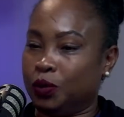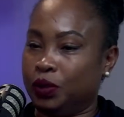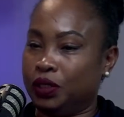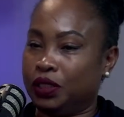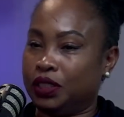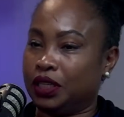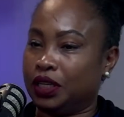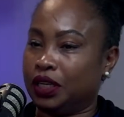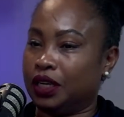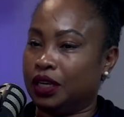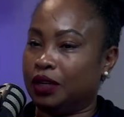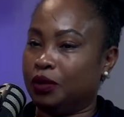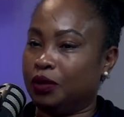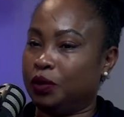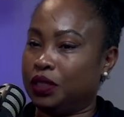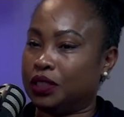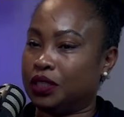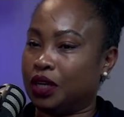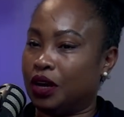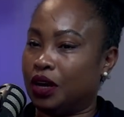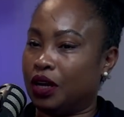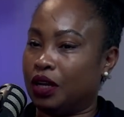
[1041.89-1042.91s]

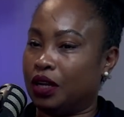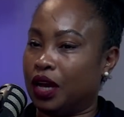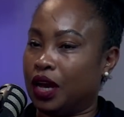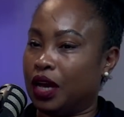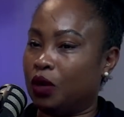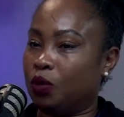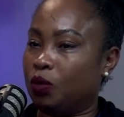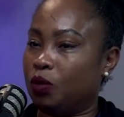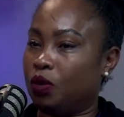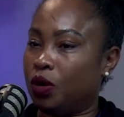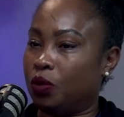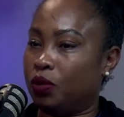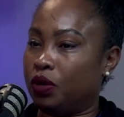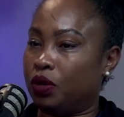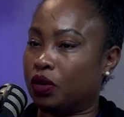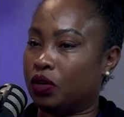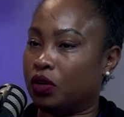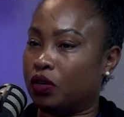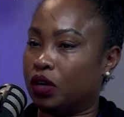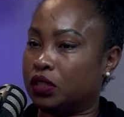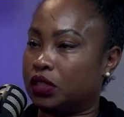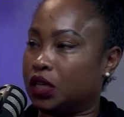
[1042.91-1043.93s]
saw another one with a
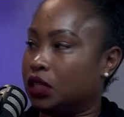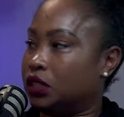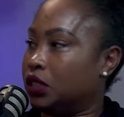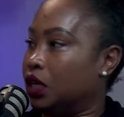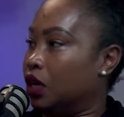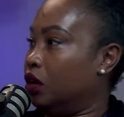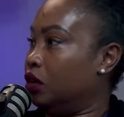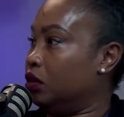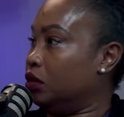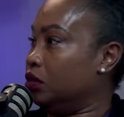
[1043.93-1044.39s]
crutch. I said, oh!